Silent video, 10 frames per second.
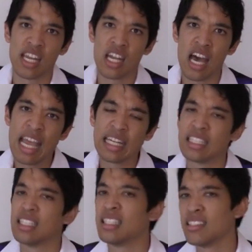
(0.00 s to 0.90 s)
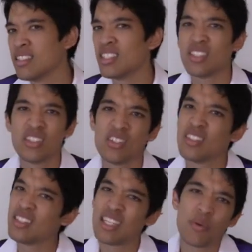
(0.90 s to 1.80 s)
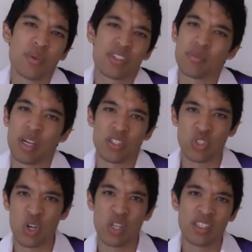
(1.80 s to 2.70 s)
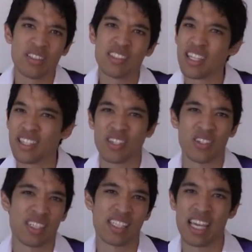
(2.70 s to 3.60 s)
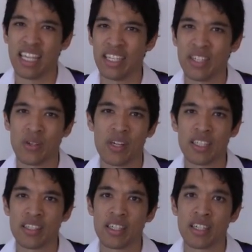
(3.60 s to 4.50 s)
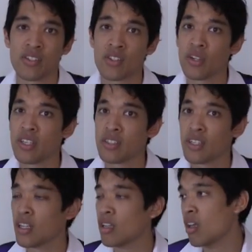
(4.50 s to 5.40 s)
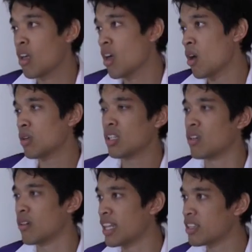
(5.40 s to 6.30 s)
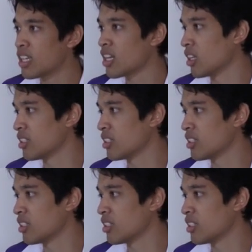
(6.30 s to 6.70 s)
night. There wasn't much on, nothing on the telly or anything. So he said, "Well, all right then.